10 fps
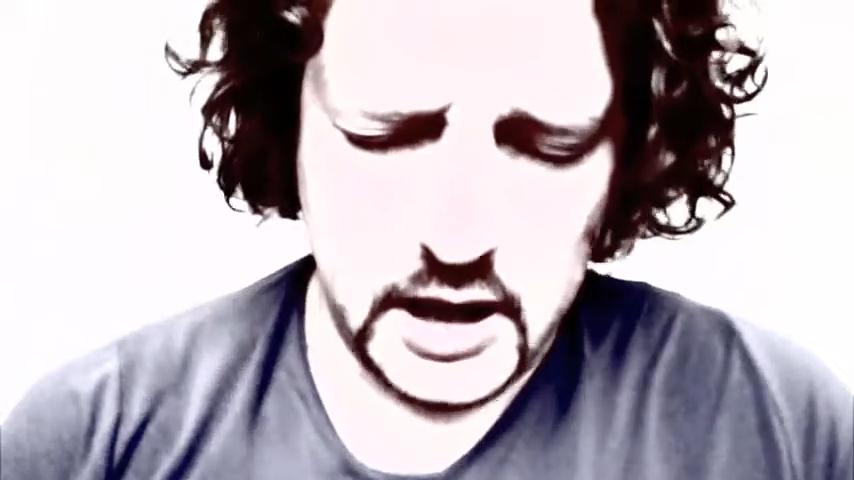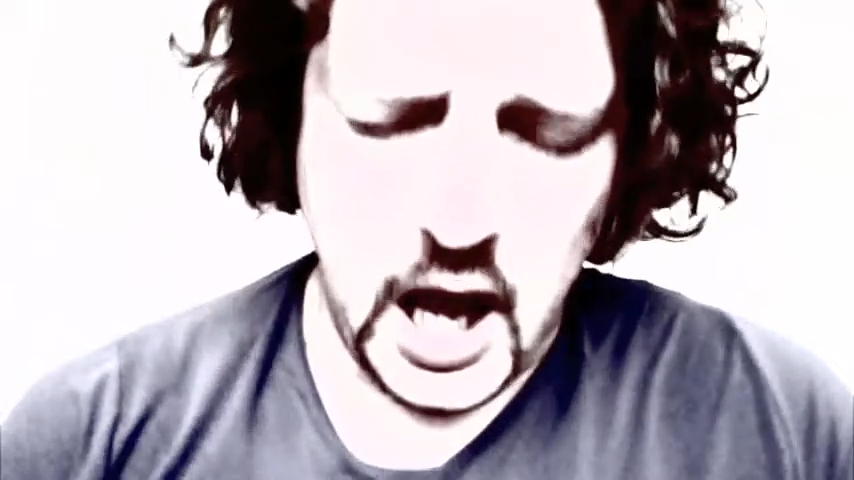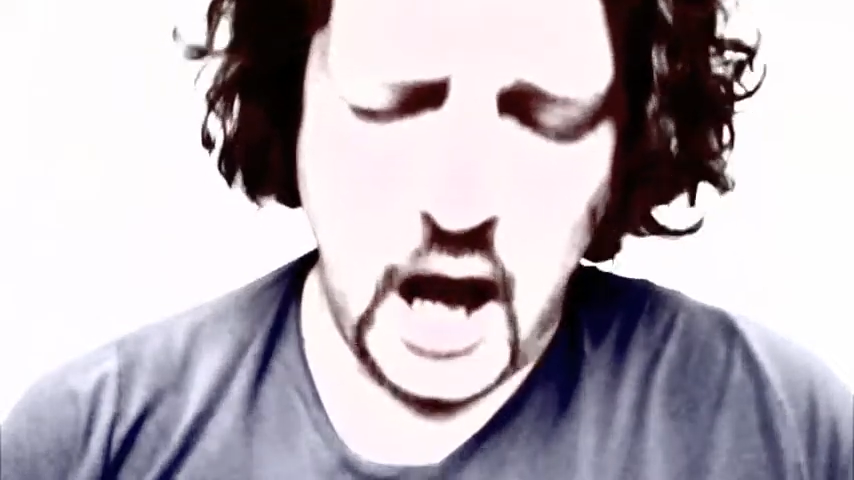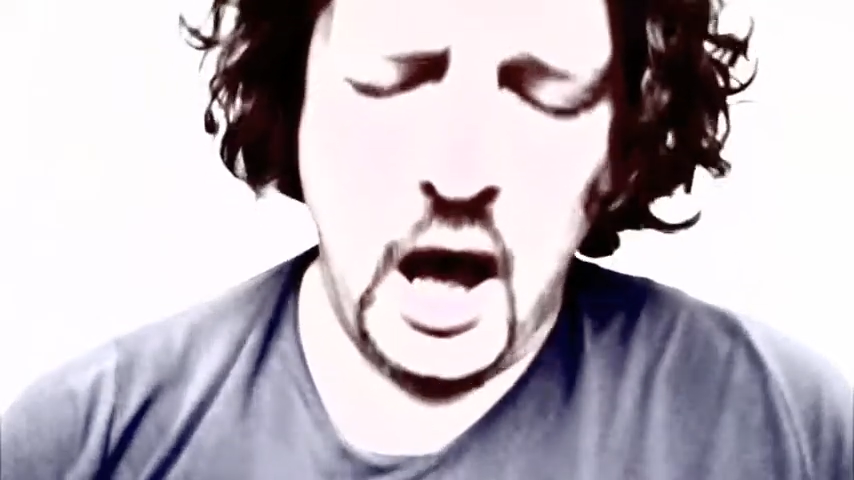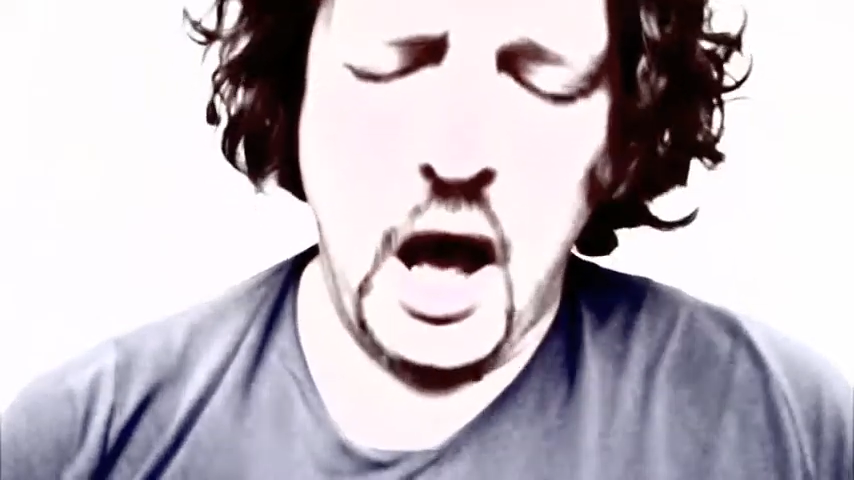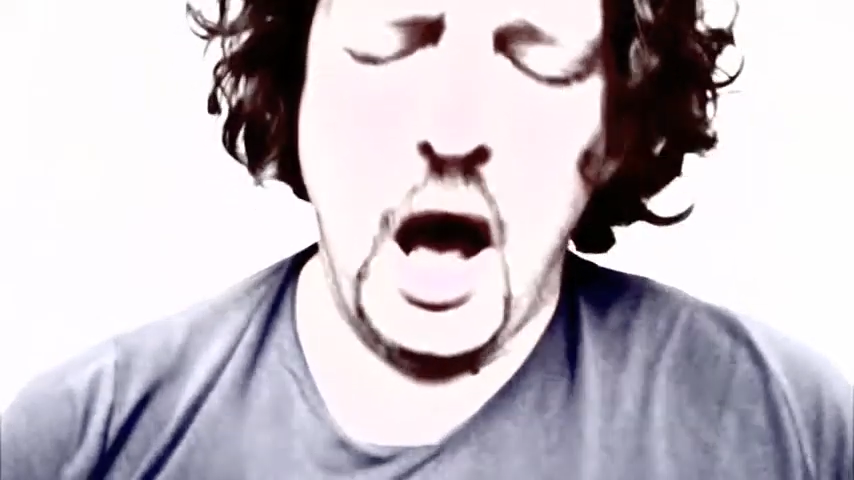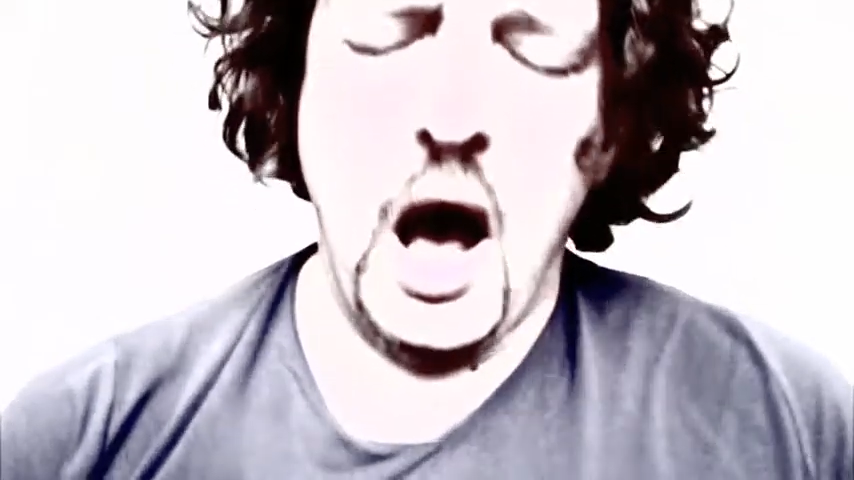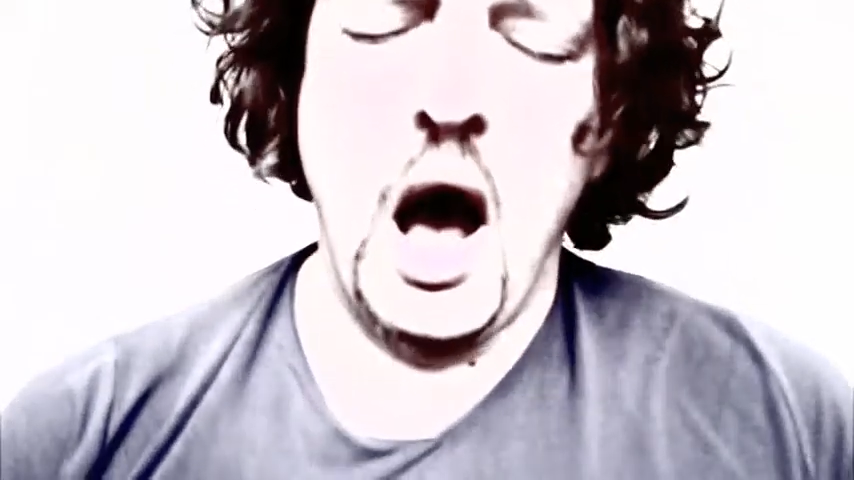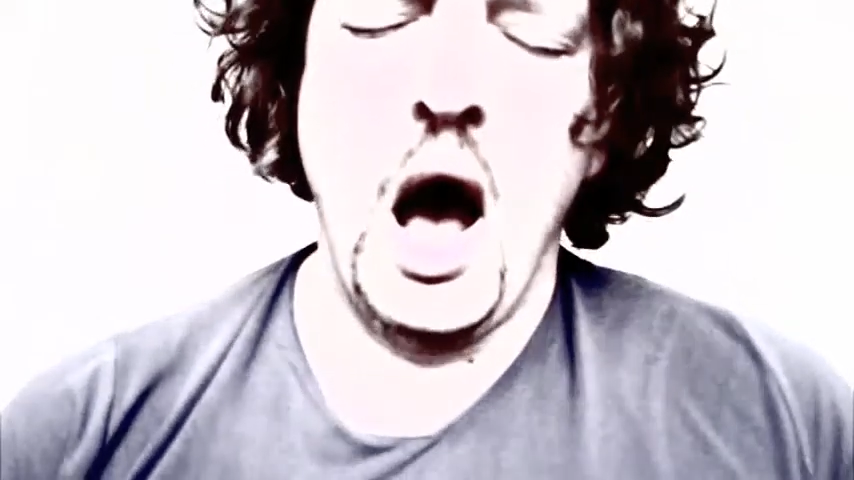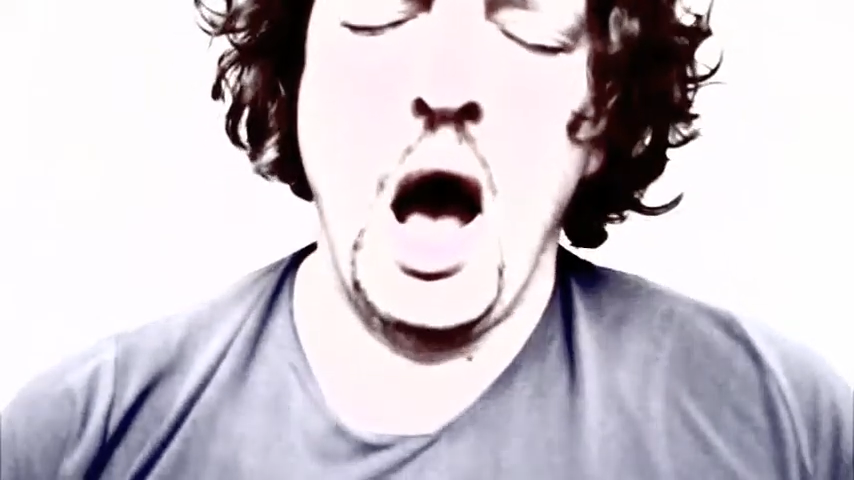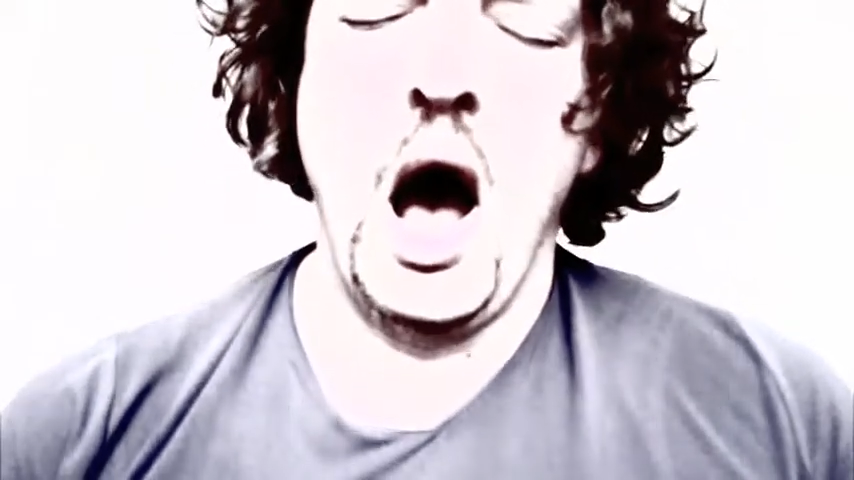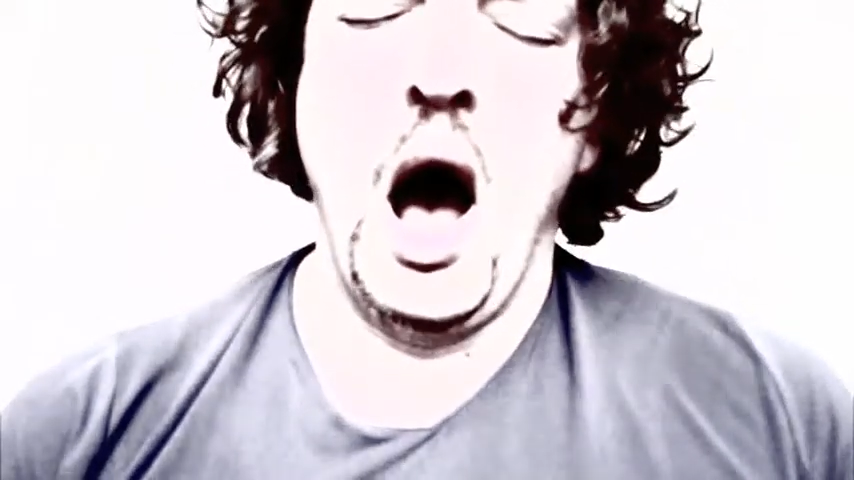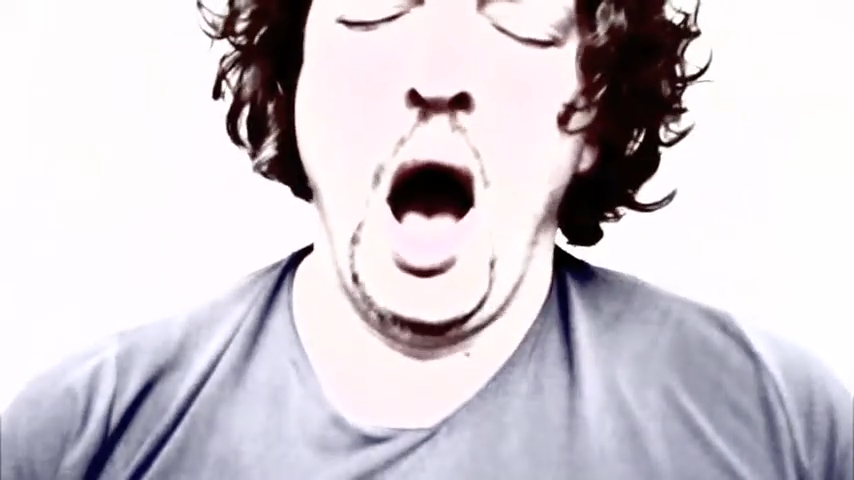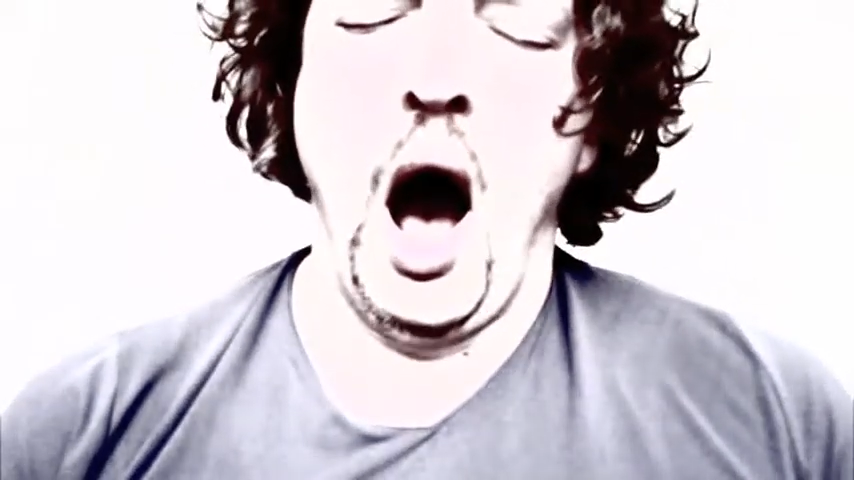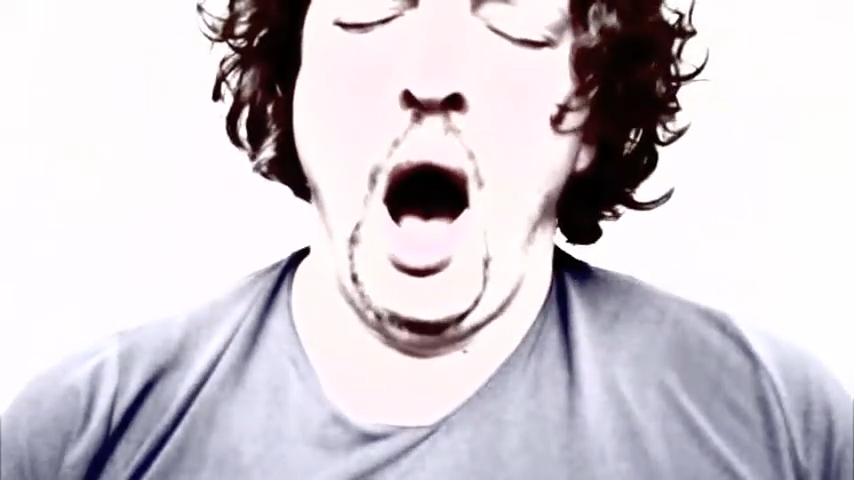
I open my mouth like a